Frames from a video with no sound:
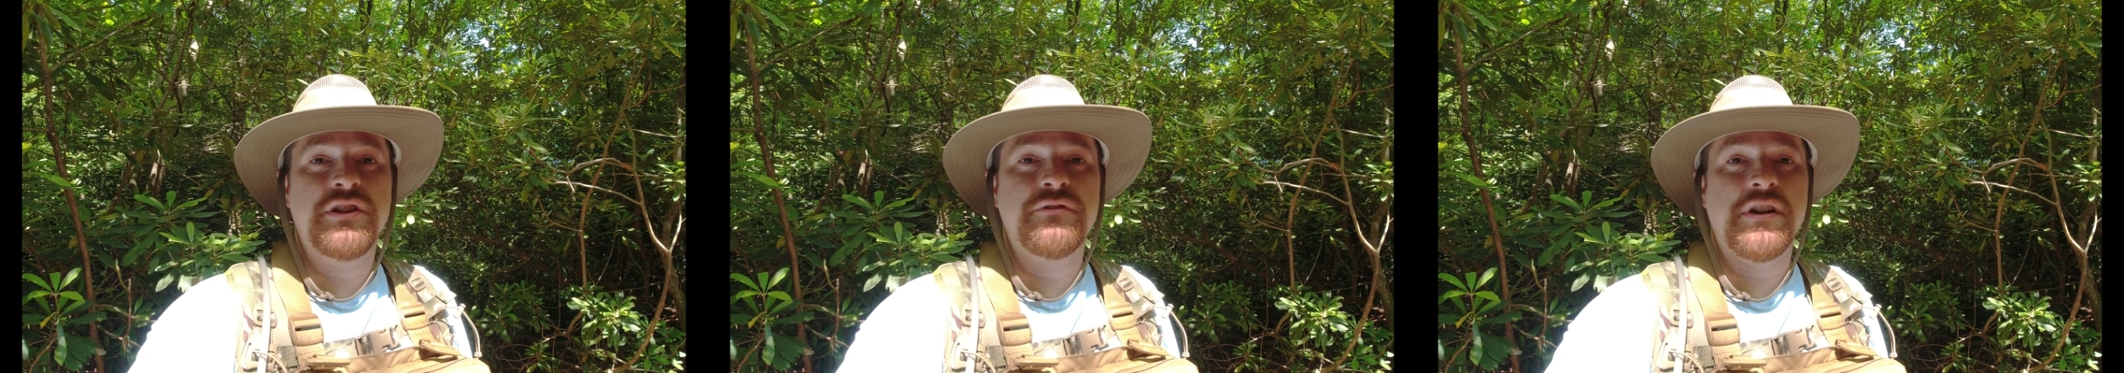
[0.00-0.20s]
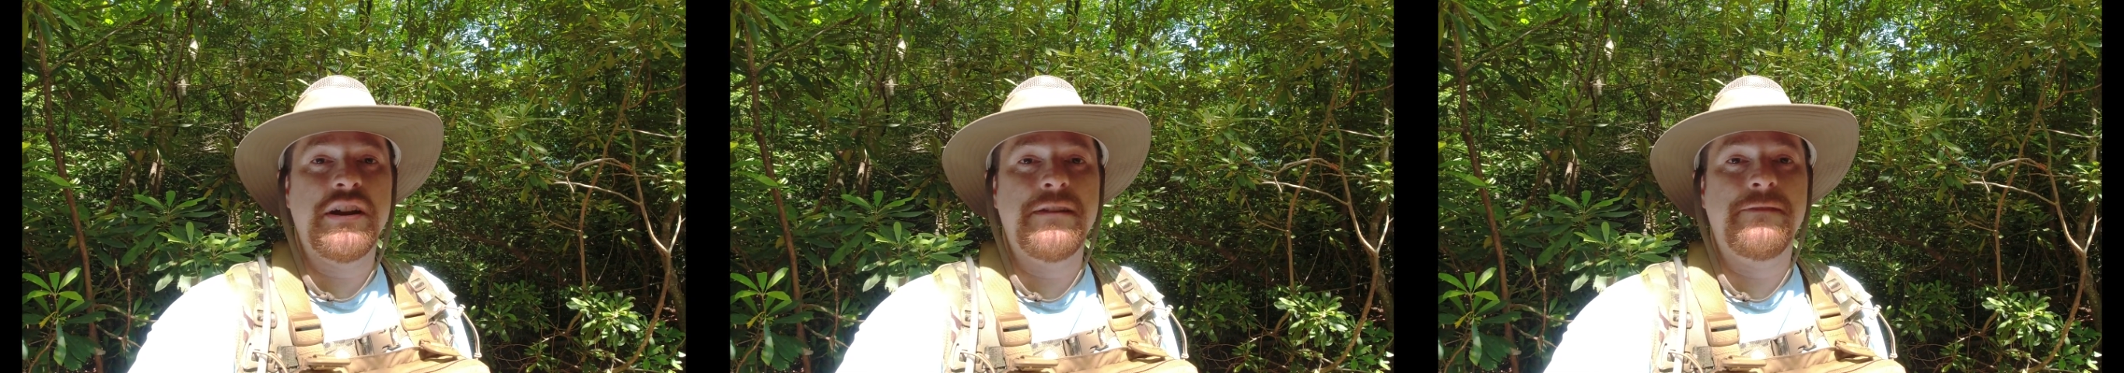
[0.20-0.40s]

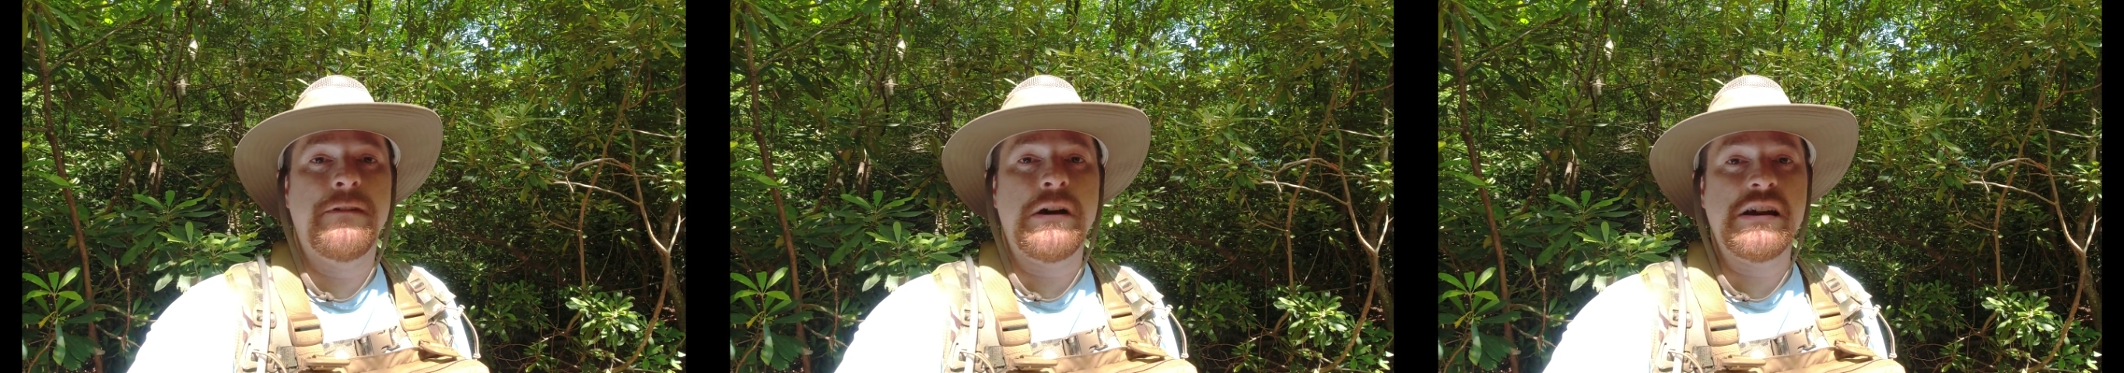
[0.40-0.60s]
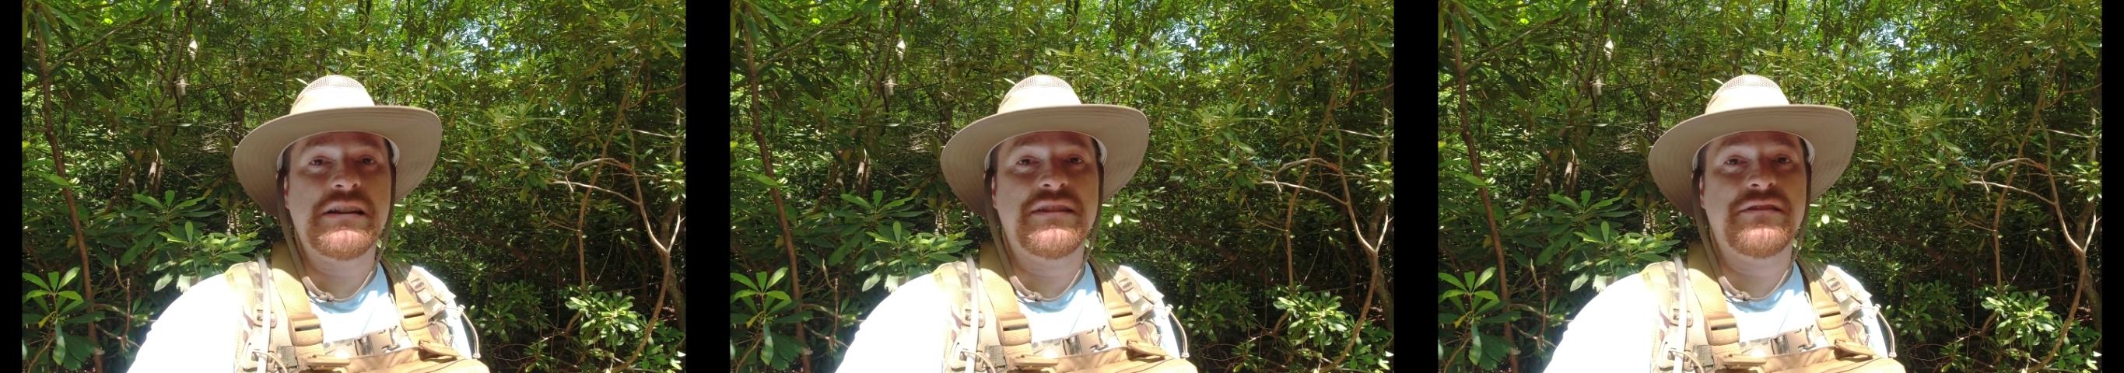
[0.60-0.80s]
great
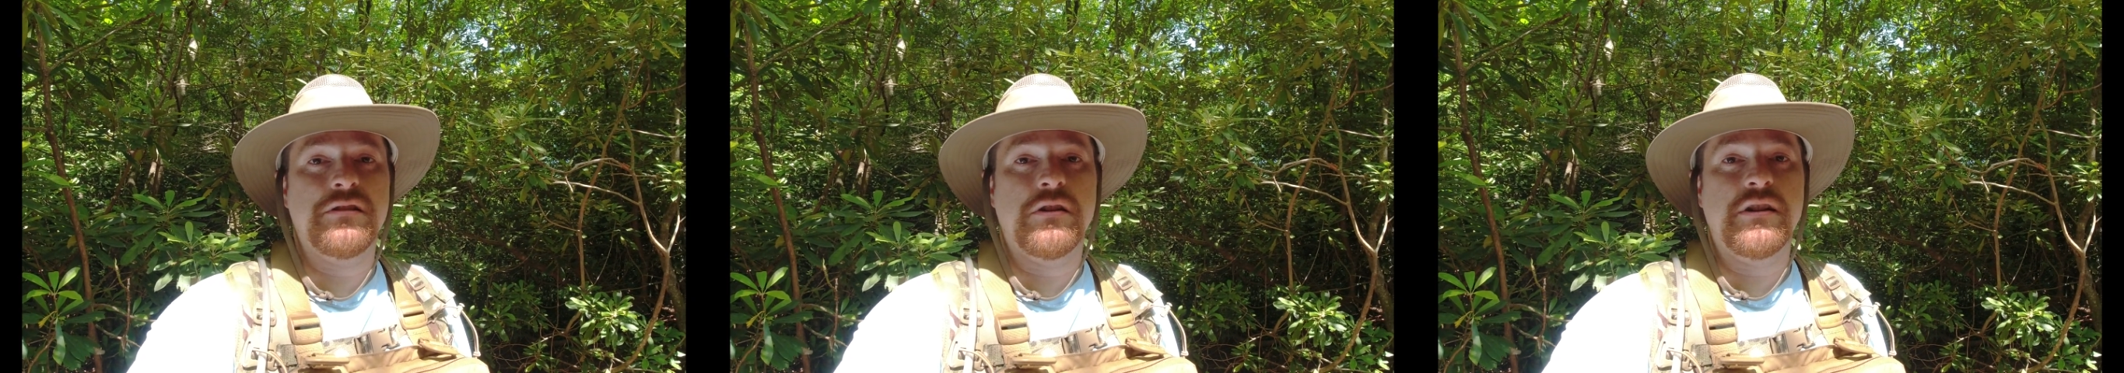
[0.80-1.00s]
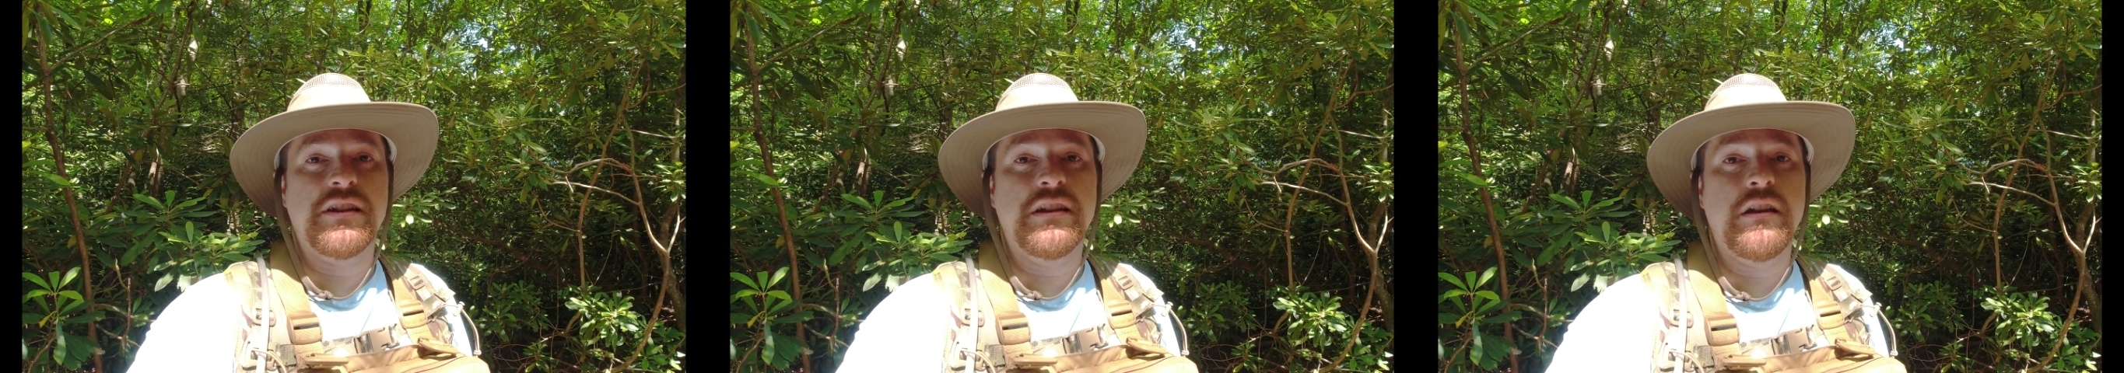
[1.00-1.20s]
advice
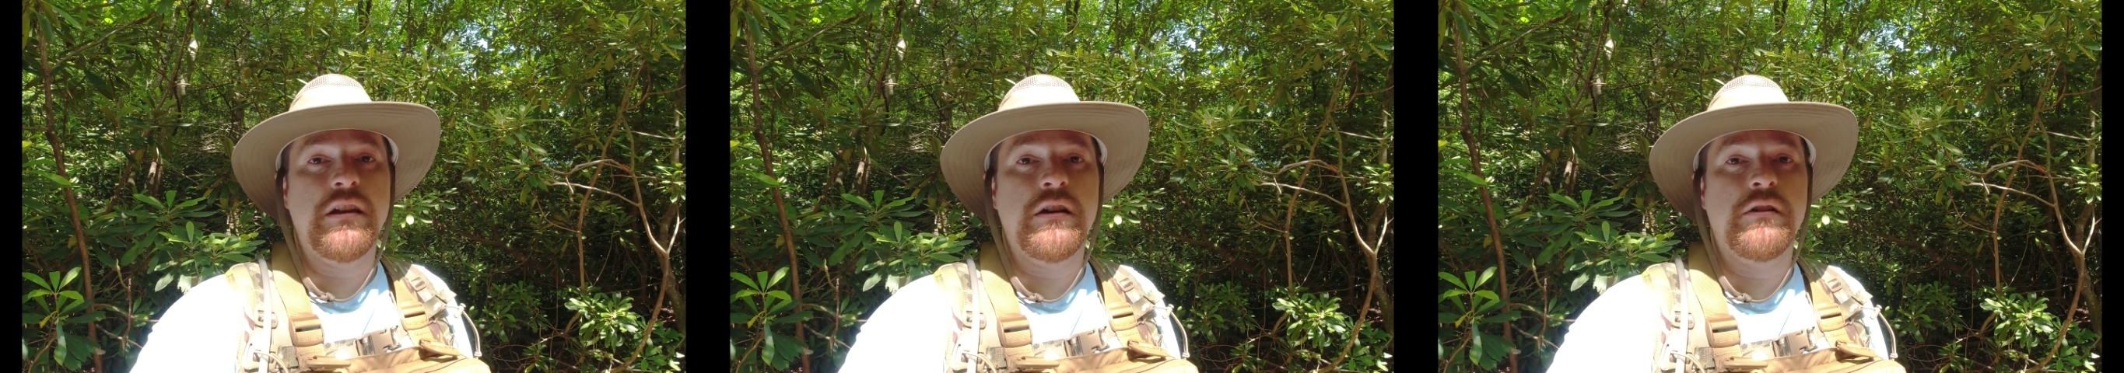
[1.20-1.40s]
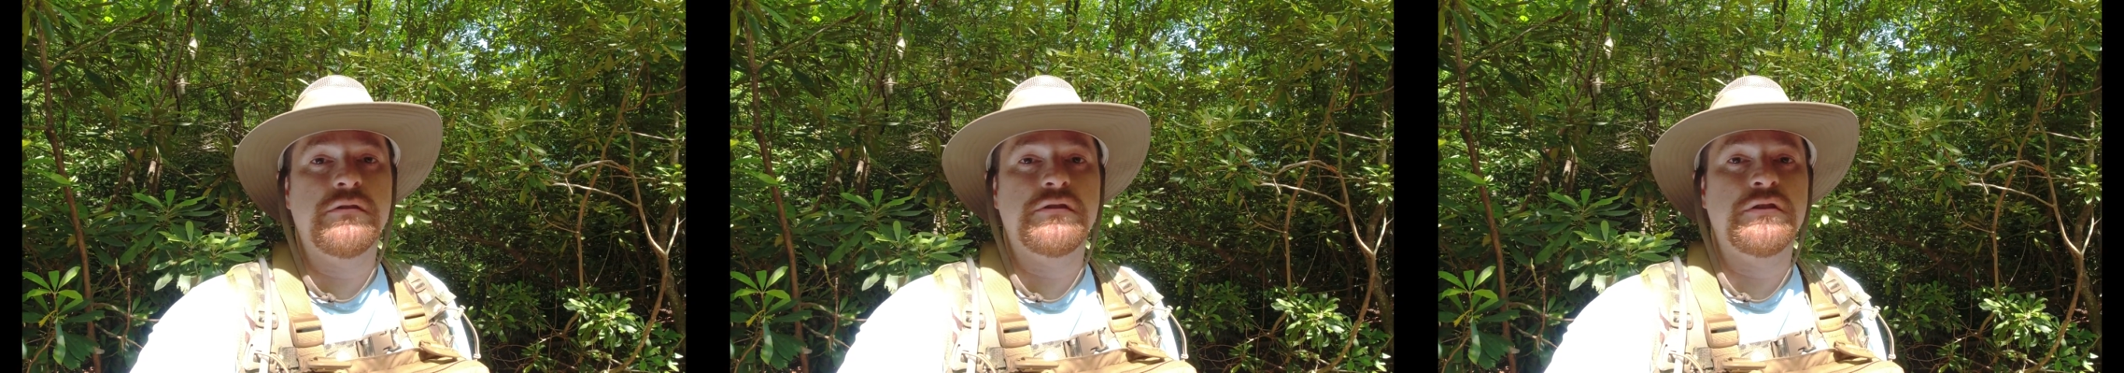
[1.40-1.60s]
starting
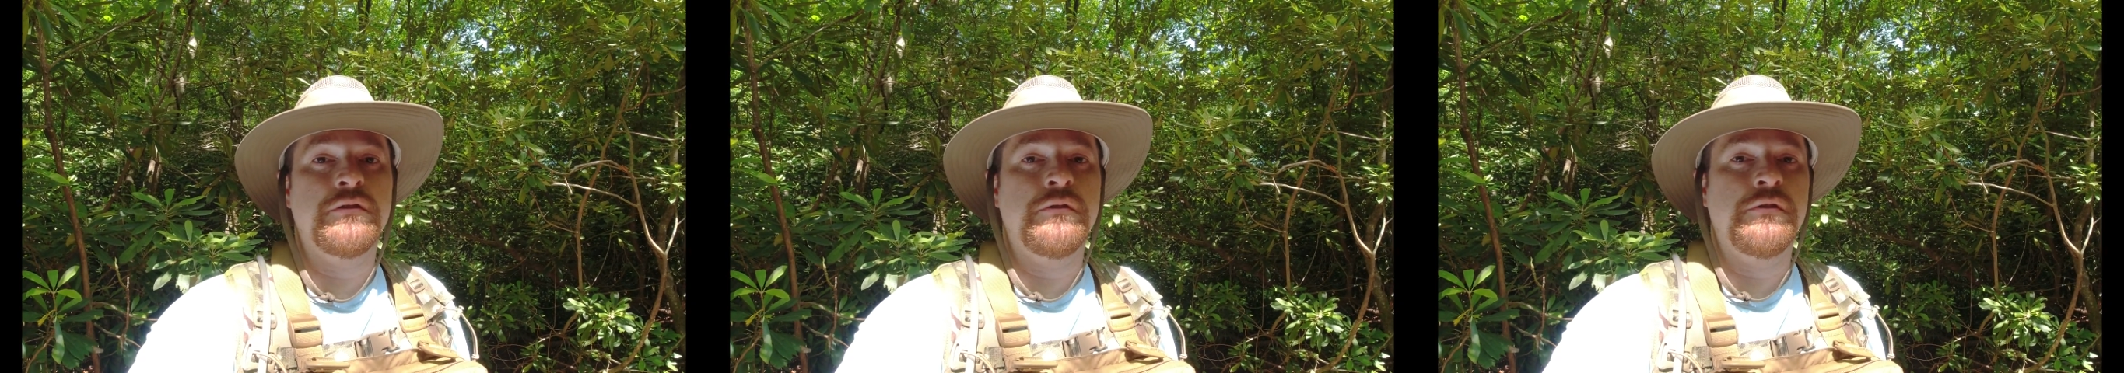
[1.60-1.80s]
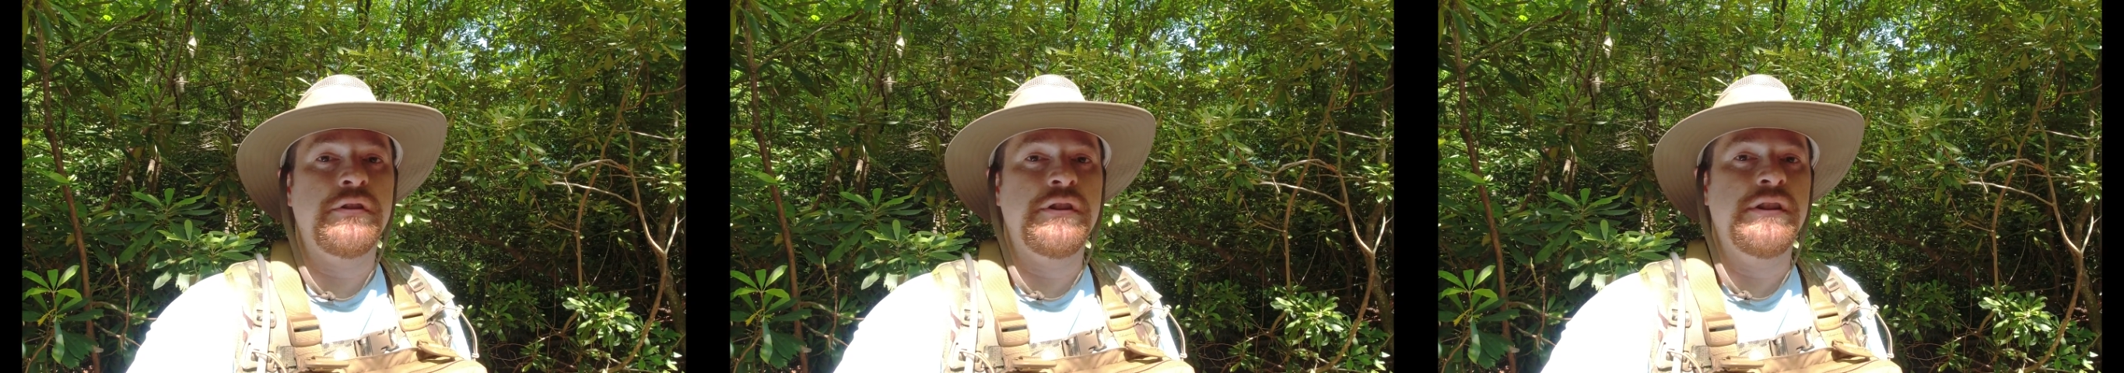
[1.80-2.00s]
out
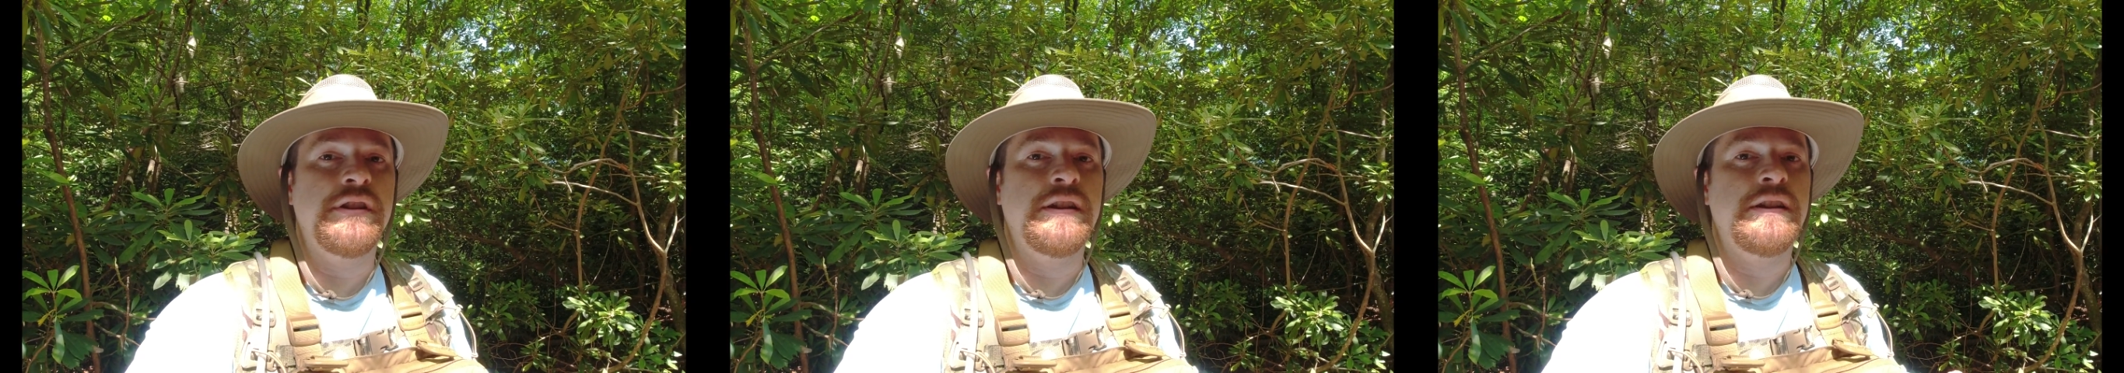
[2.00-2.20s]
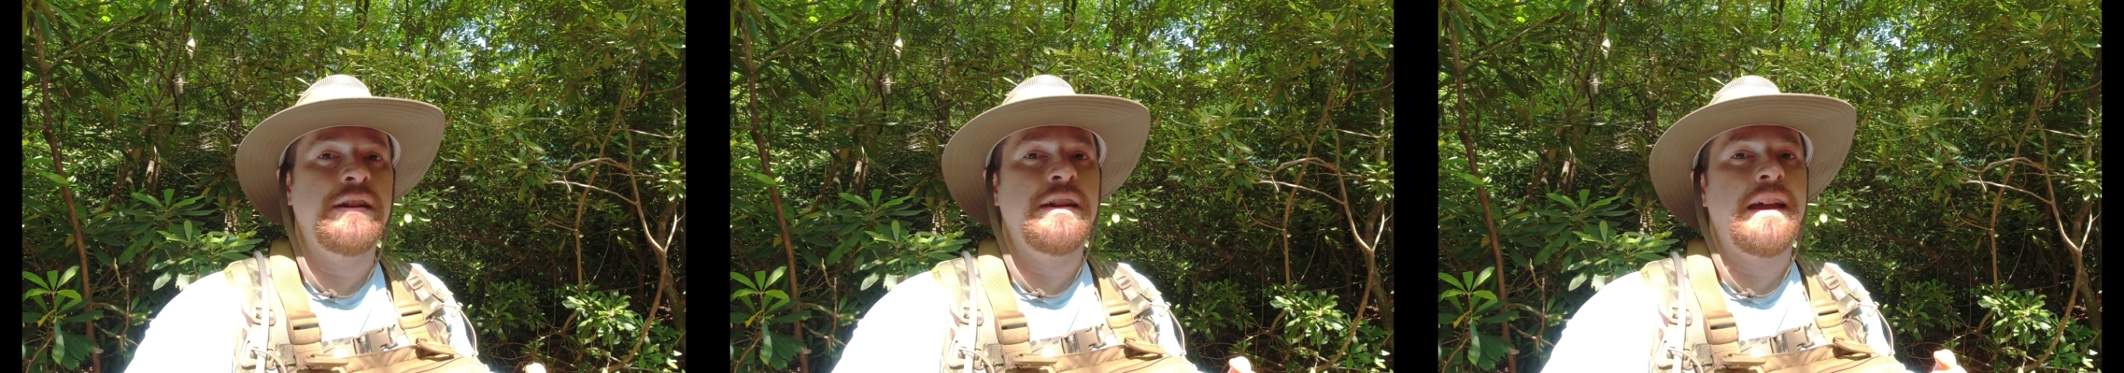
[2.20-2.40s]
on